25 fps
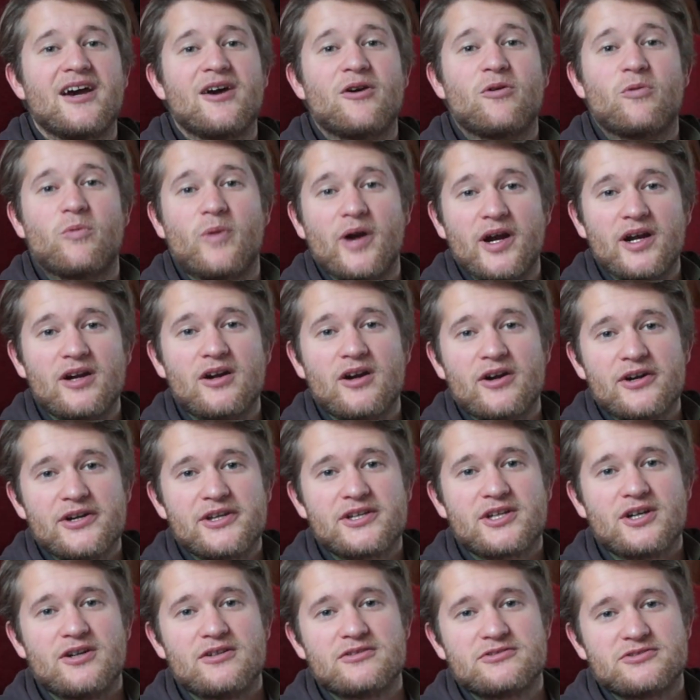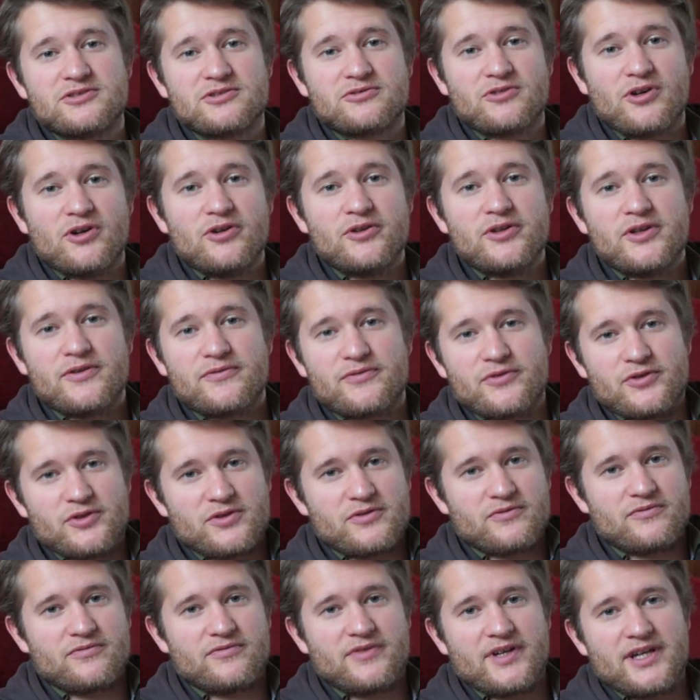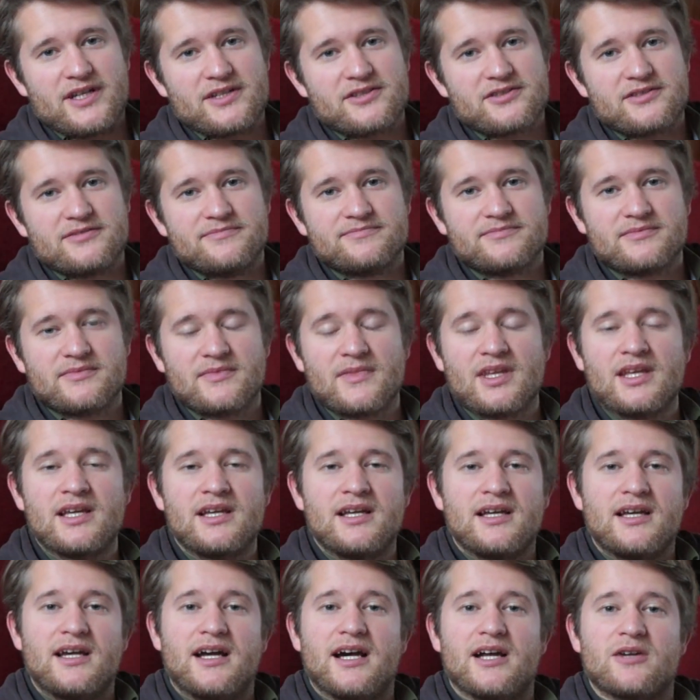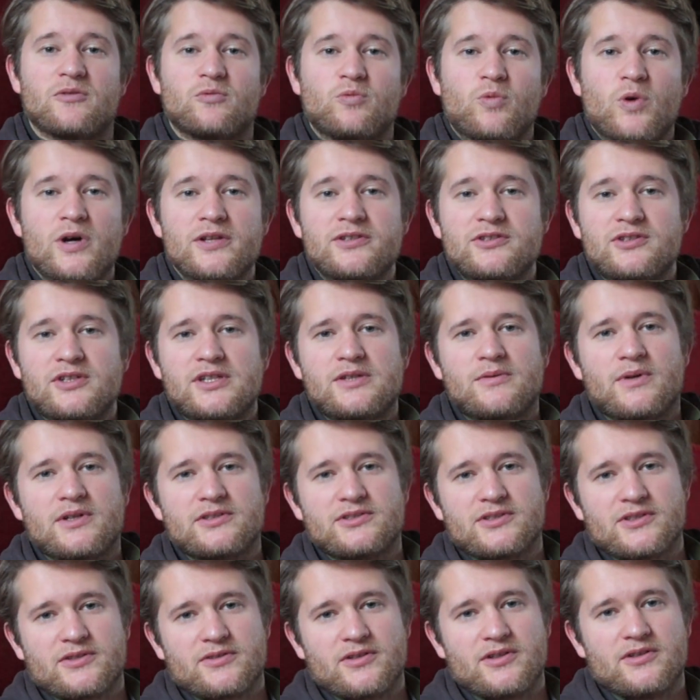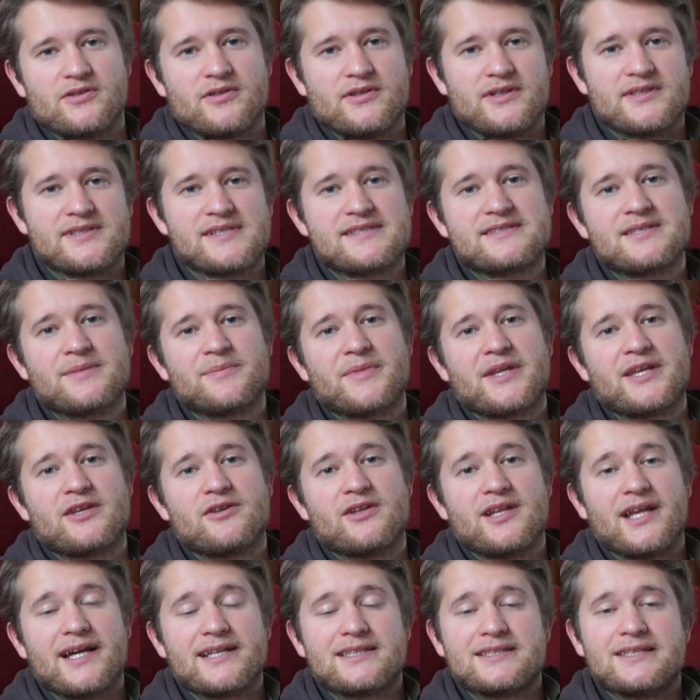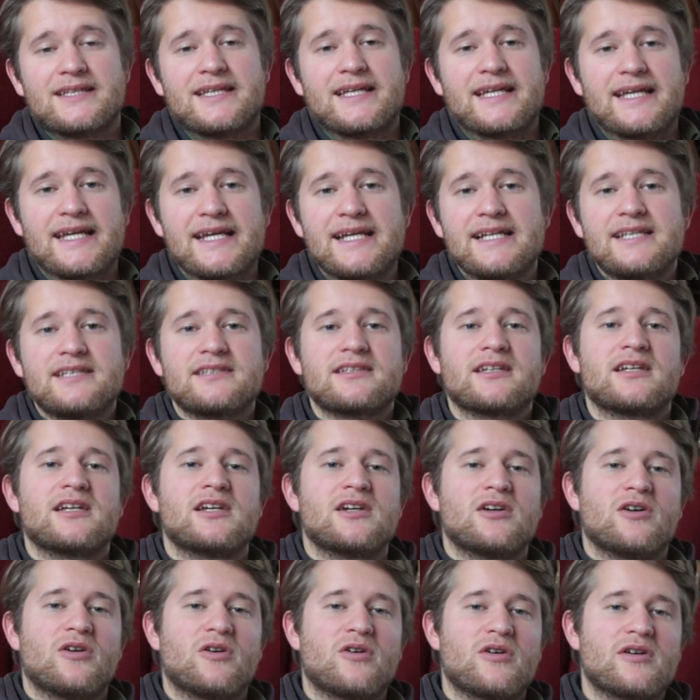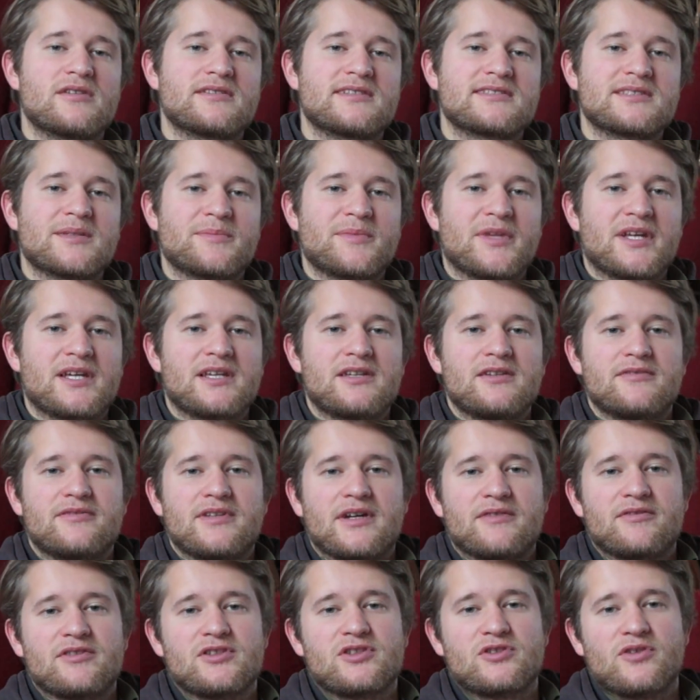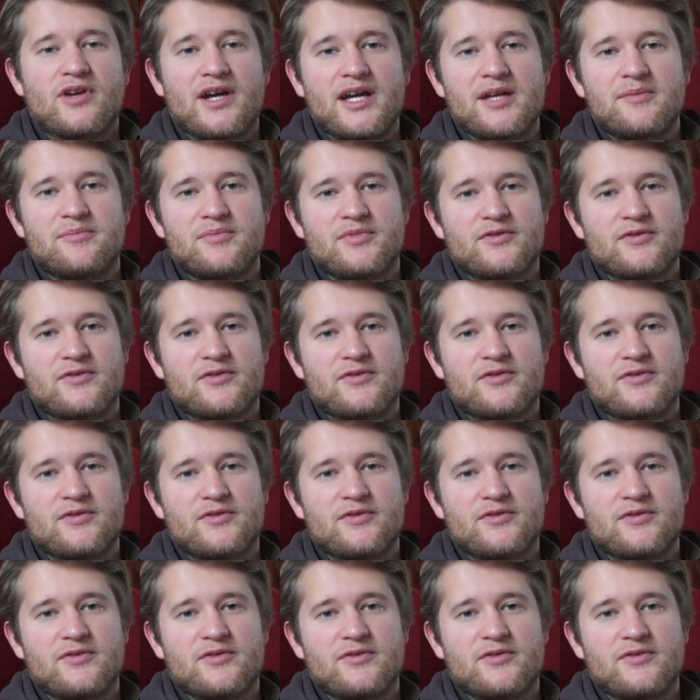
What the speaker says: Where are you going to grow your fruit and veg? And what do you want to grow? Is it something you like to eat, or is it something you've never tried